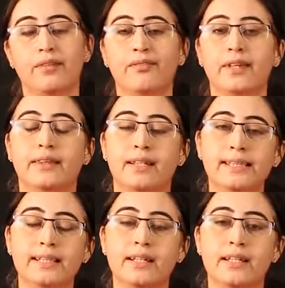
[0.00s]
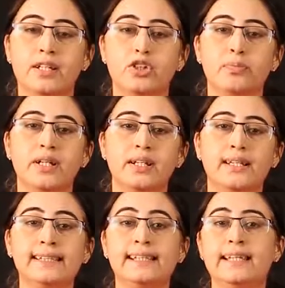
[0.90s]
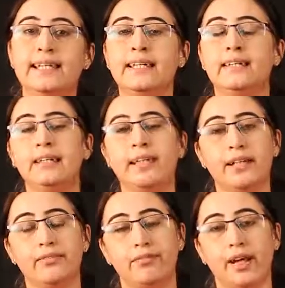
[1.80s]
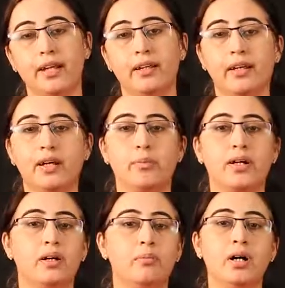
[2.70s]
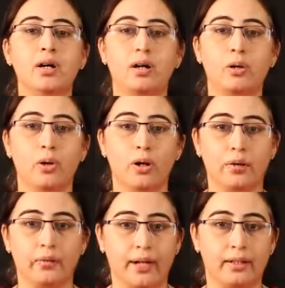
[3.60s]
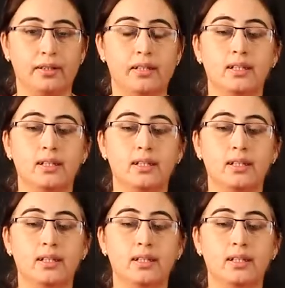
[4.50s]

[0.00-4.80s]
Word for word: When this arrangement is legally defined, it become a contract.